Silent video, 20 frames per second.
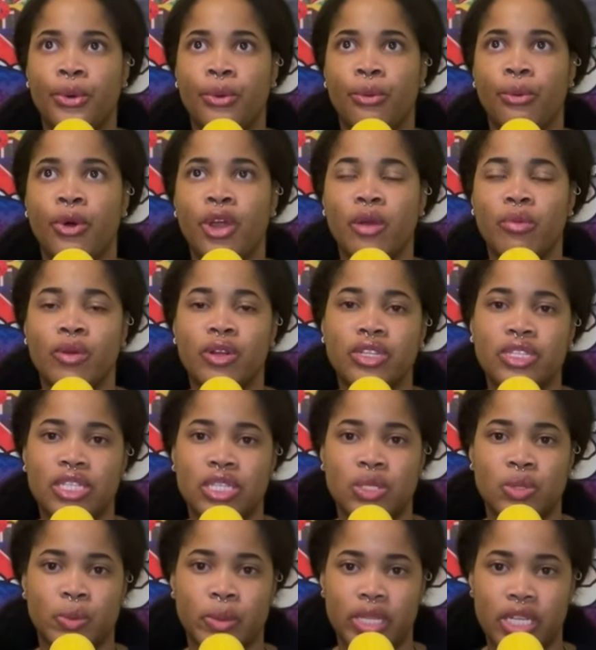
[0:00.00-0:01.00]
what a person
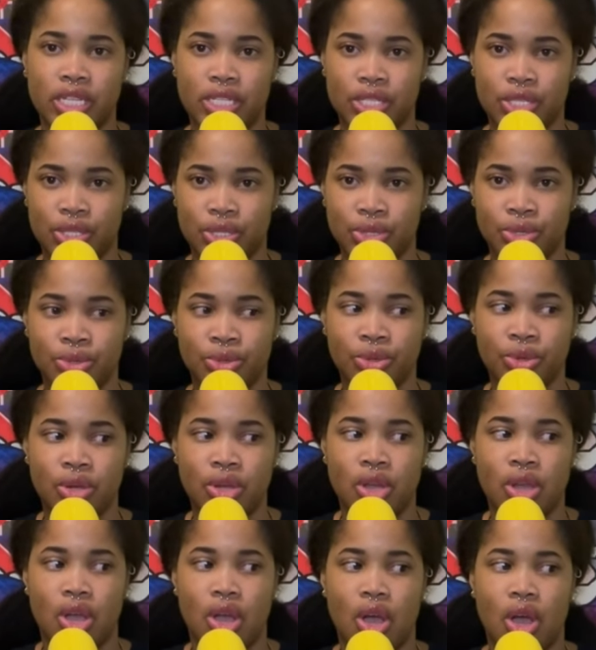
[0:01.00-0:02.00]
is willing to do
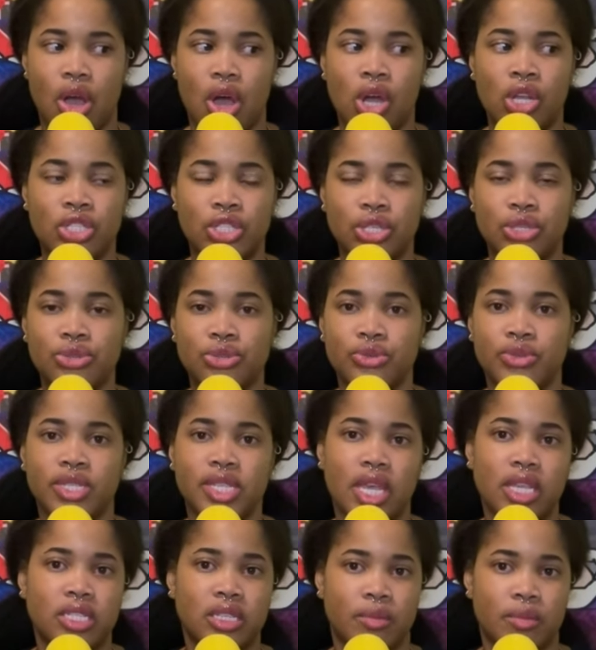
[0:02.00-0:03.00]
until you
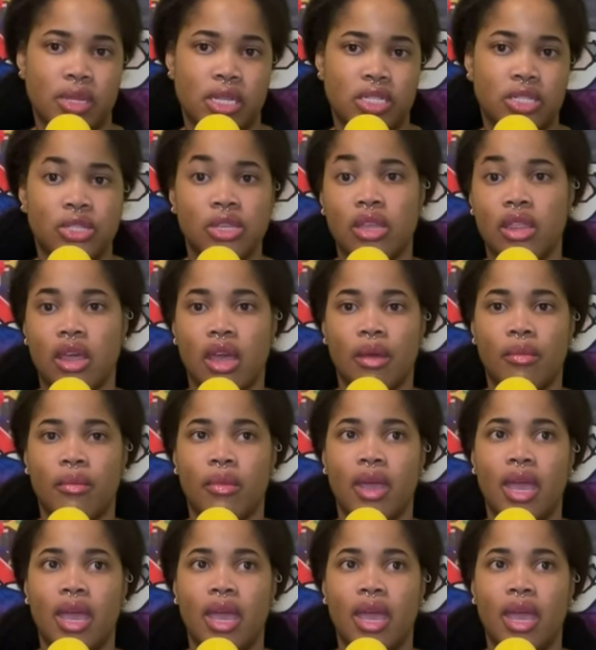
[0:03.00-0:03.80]
say something to them.